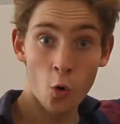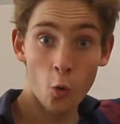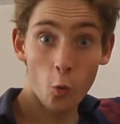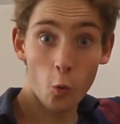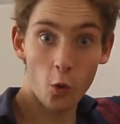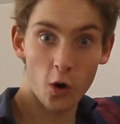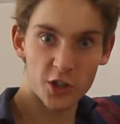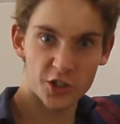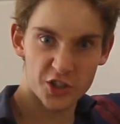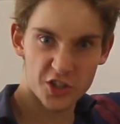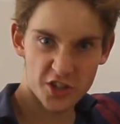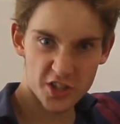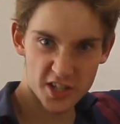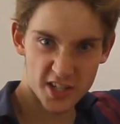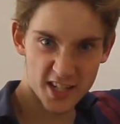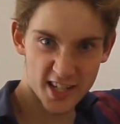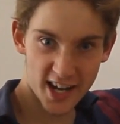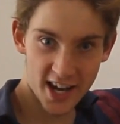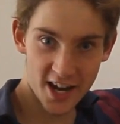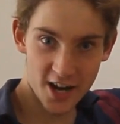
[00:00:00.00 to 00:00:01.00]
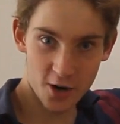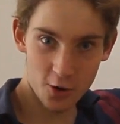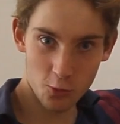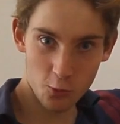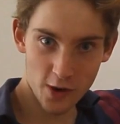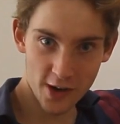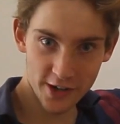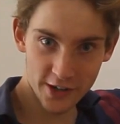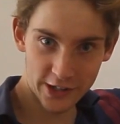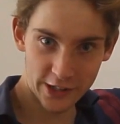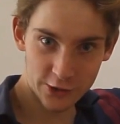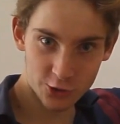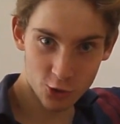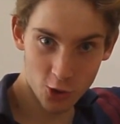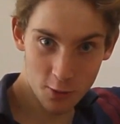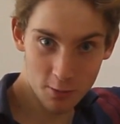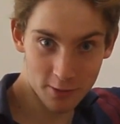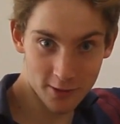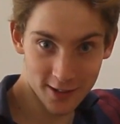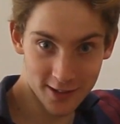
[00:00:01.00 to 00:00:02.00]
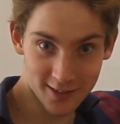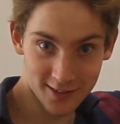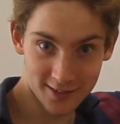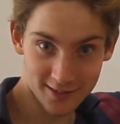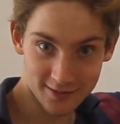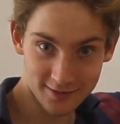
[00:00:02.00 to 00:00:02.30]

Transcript: Watch the scale when I drop it.